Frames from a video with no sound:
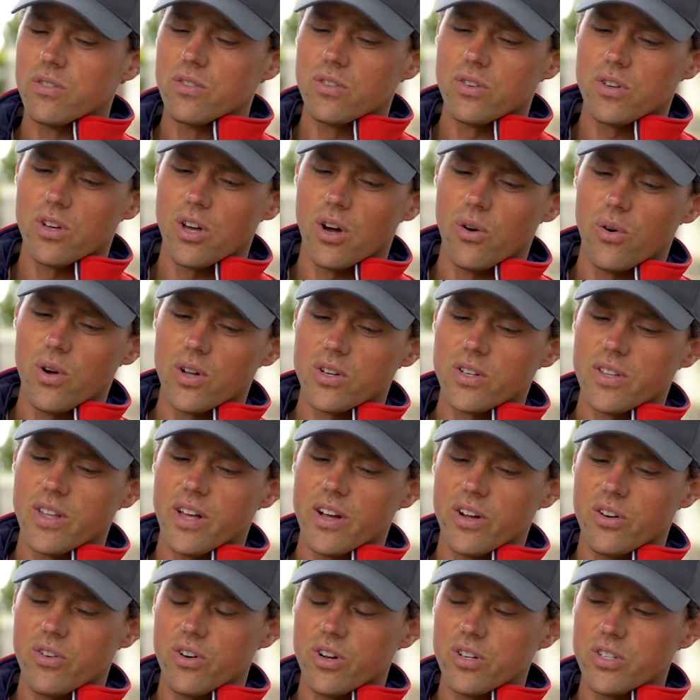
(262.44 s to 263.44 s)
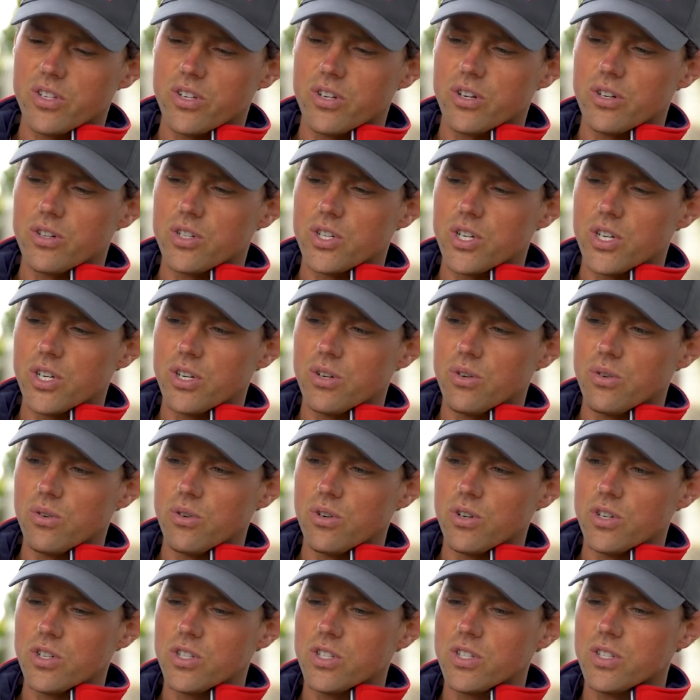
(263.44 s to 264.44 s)
go onto that cross-country
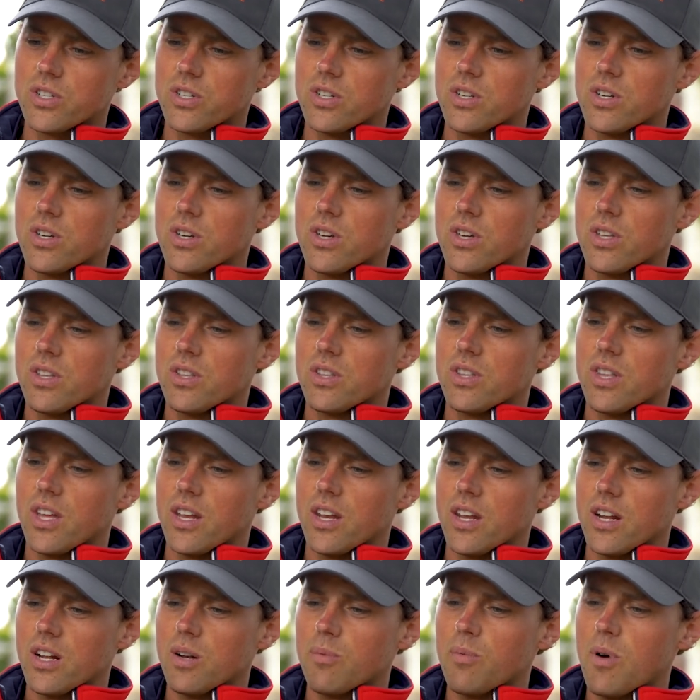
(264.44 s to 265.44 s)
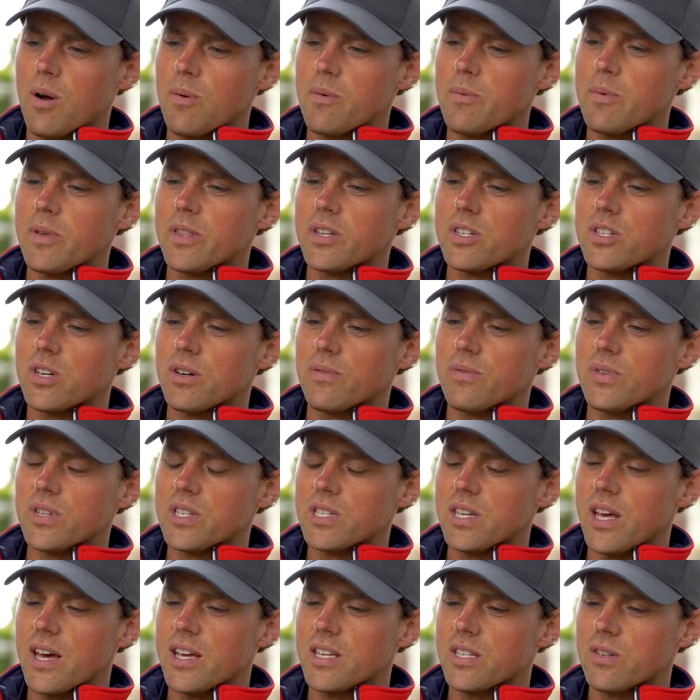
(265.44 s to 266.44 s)
course, that it'll probably be the toughest
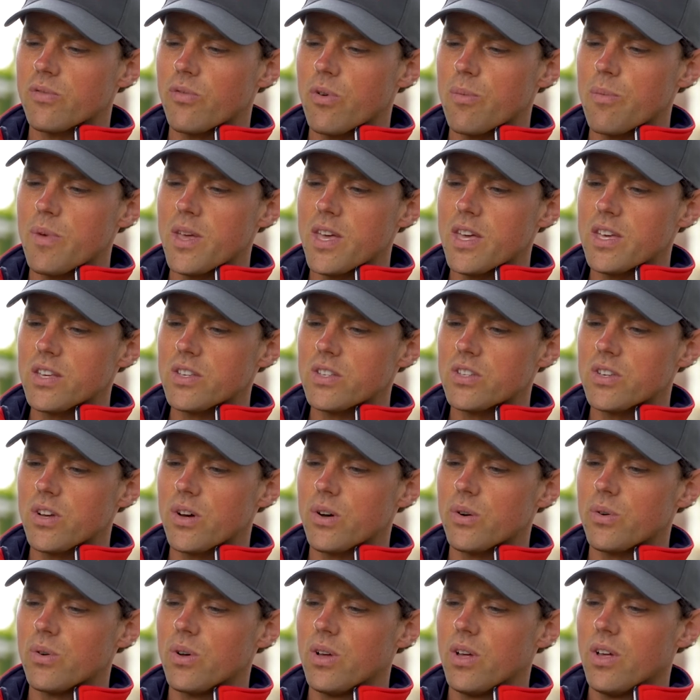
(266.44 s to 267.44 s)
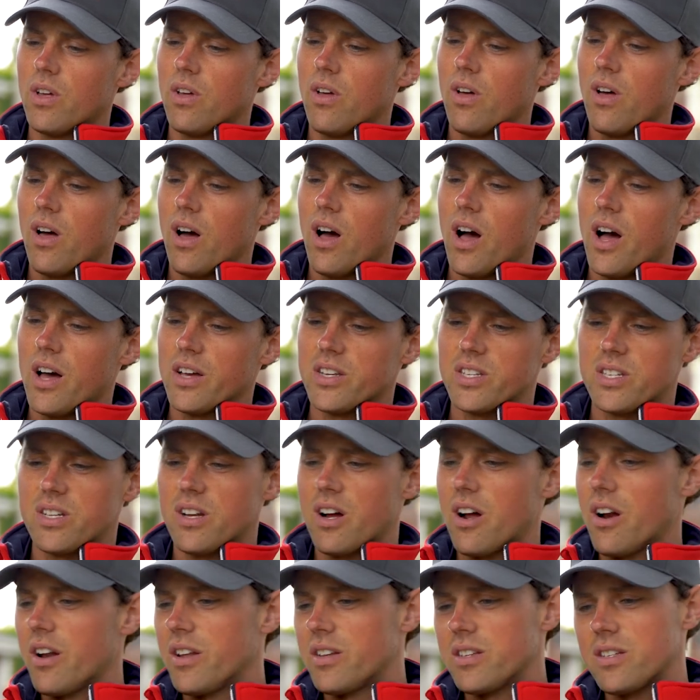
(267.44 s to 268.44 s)
test for me. So I
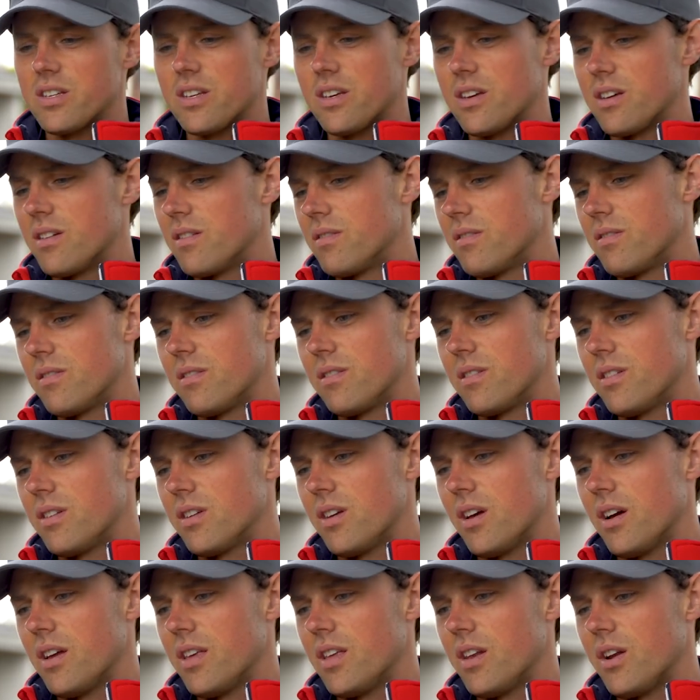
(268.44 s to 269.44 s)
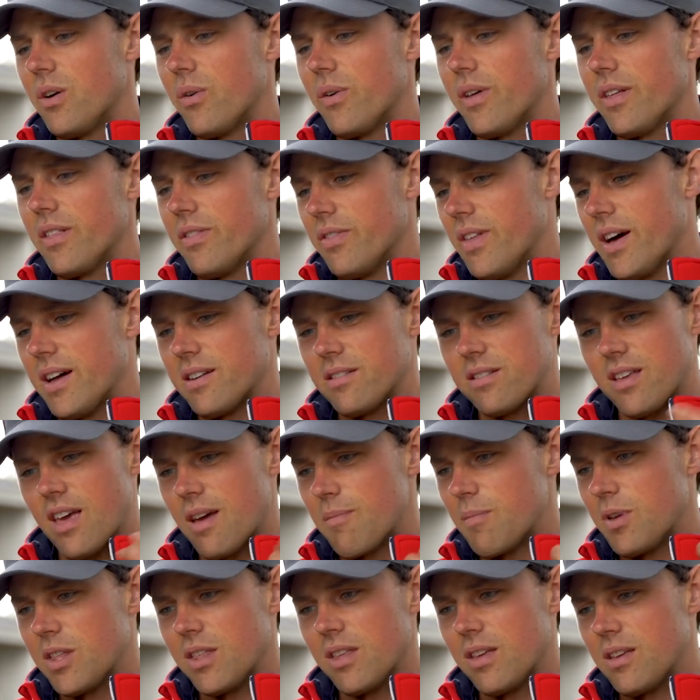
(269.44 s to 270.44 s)
started to, that gave
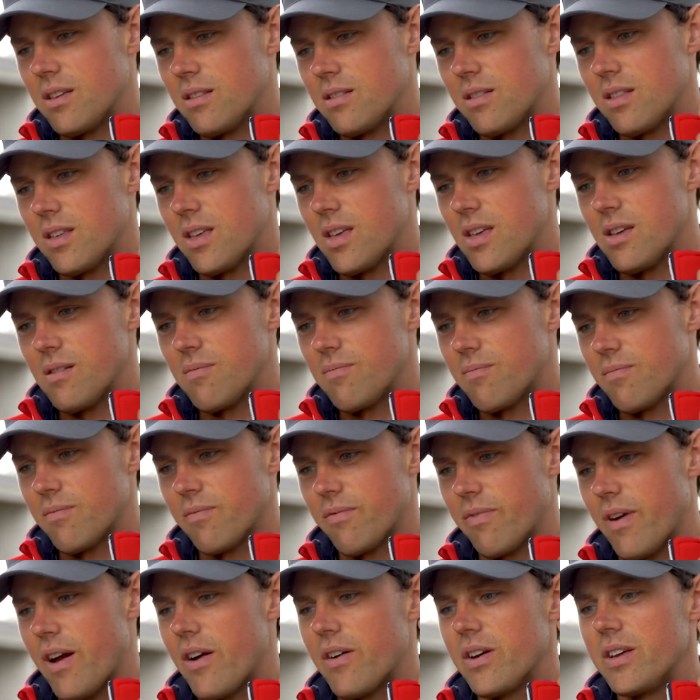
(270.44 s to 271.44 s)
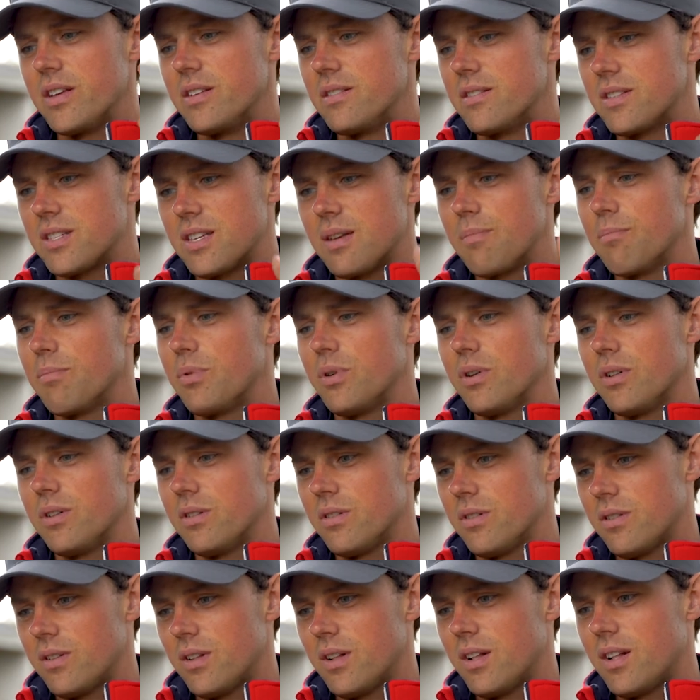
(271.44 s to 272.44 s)
me the very simple
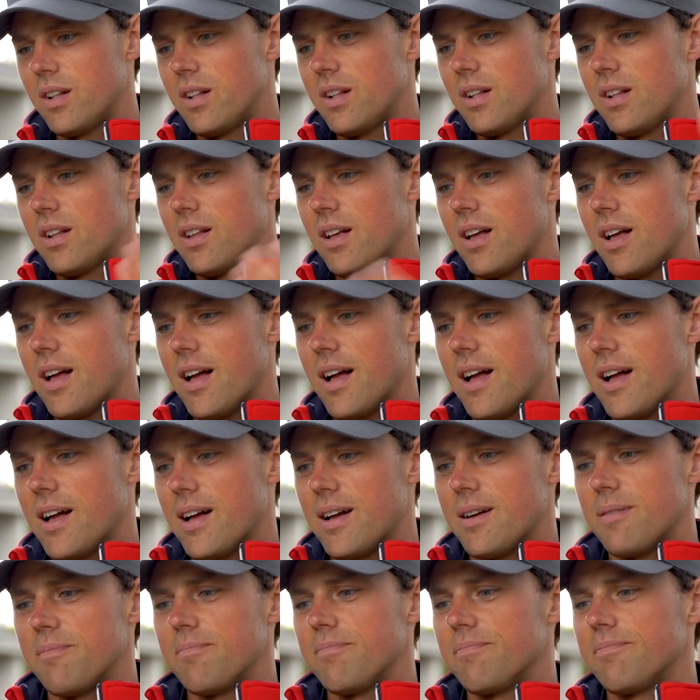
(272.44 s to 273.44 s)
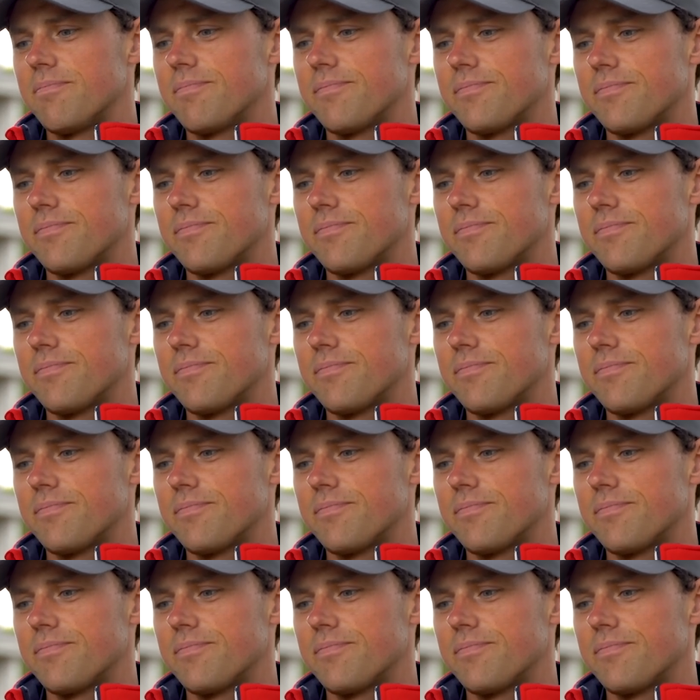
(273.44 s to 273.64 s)
kind